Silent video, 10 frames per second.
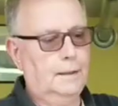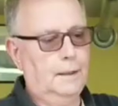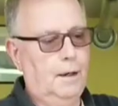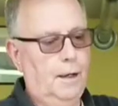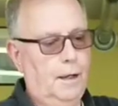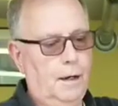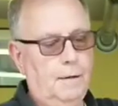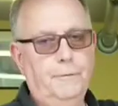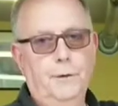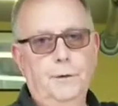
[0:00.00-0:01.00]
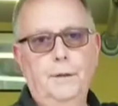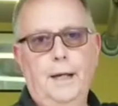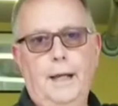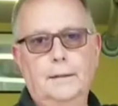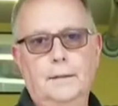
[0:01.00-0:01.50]
excellent
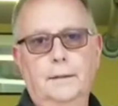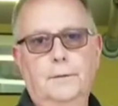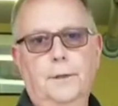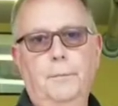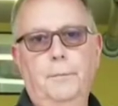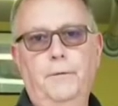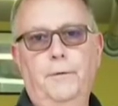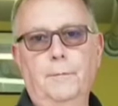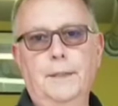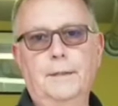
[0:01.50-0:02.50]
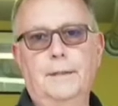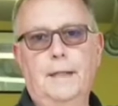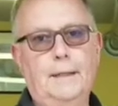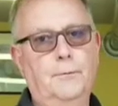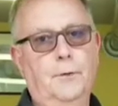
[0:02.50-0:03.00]
off-road, excellent street
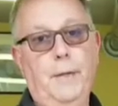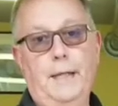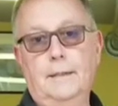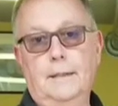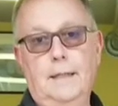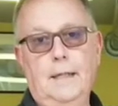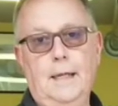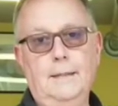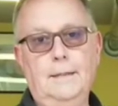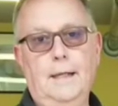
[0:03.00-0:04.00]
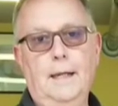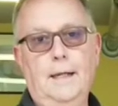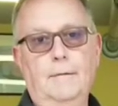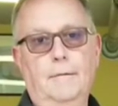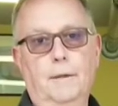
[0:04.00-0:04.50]
performance. That's what makes the
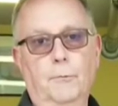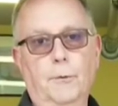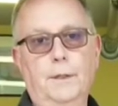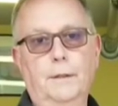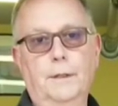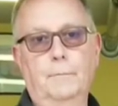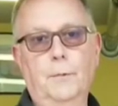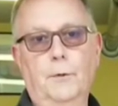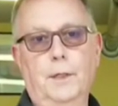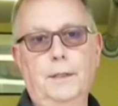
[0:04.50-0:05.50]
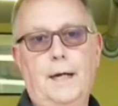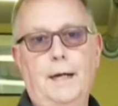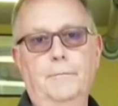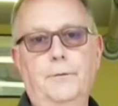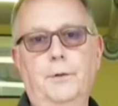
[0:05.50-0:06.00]
TKC80 the real
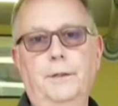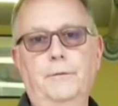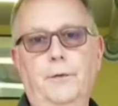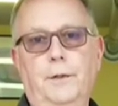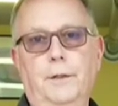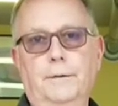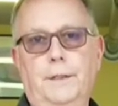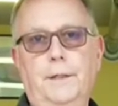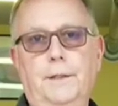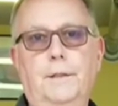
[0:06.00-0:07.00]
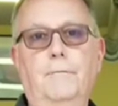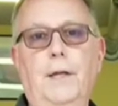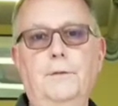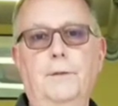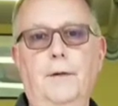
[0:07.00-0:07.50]
#1 tire of choice for
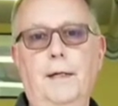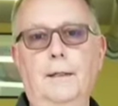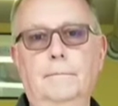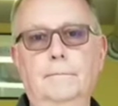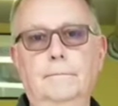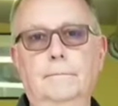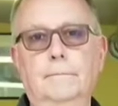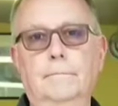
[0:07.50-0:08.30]
serious adventure riding.